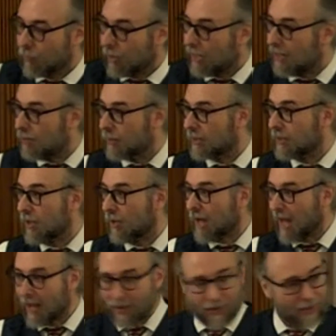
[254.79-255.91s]
He was known
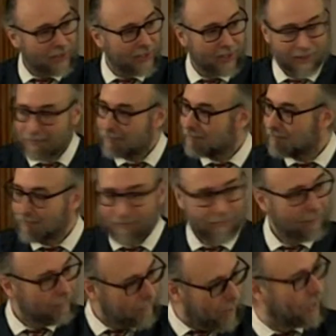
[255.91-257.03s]
as
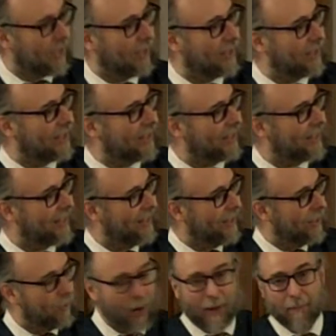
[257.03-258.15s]
Moses,
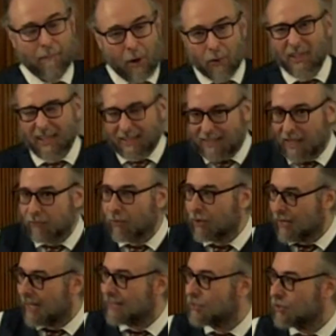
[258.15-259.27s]
right? Moses never
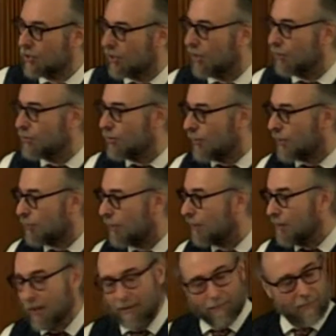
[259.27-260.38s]
got to go to Israel.
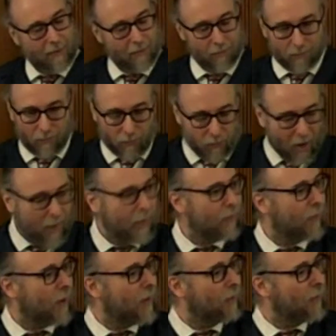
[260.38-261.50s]
Very,
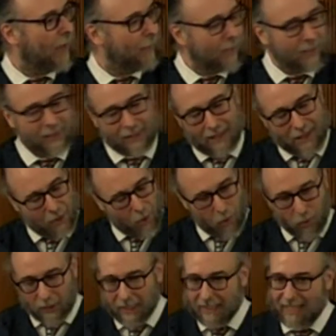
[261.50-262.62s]
very famous.
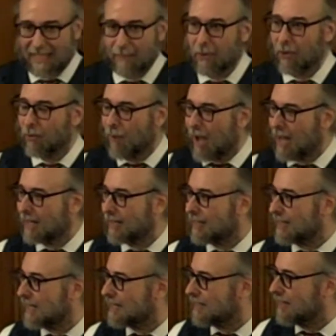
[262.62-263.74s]
Whole incident with a rock that
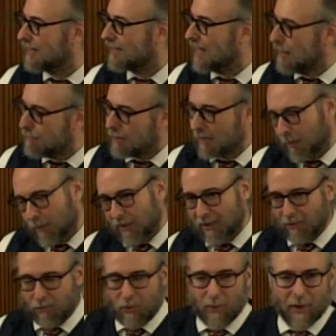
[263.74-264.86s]
sets this up, along with a
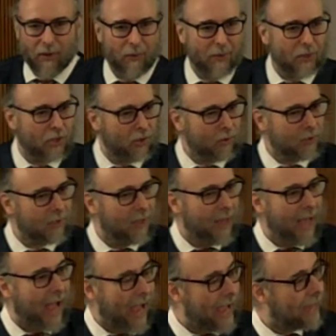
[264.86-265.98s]
few other issues,
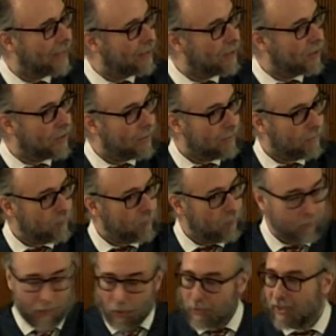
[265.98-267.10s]
and
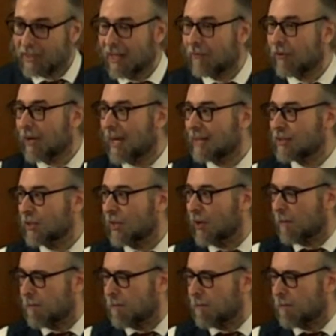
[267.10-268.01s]
Moses never got to go.